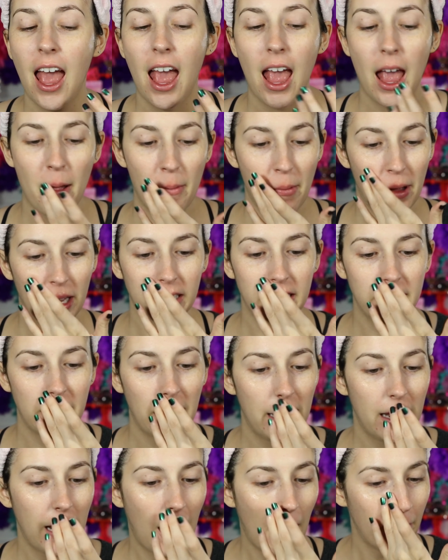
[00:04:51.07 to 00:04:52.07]
and my
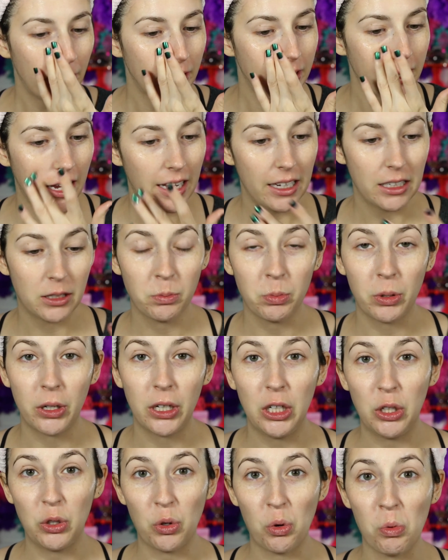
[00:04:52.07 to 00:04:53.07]
skin, I would say, is
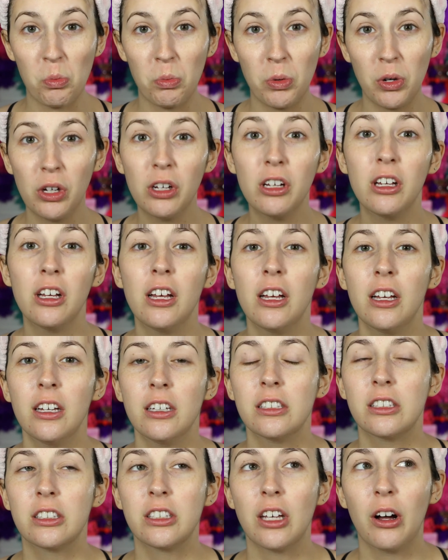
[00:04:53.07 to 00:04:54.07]
pretty normal.
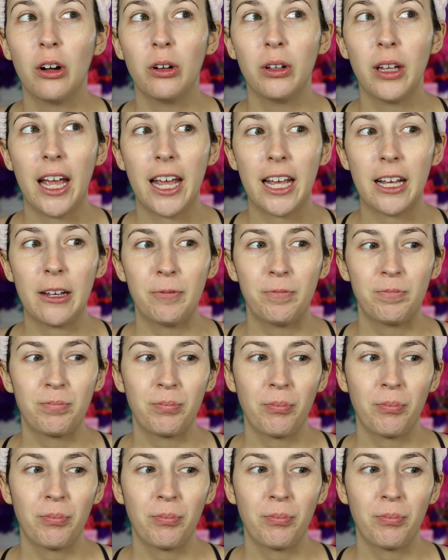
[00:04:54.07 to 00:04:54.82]
So like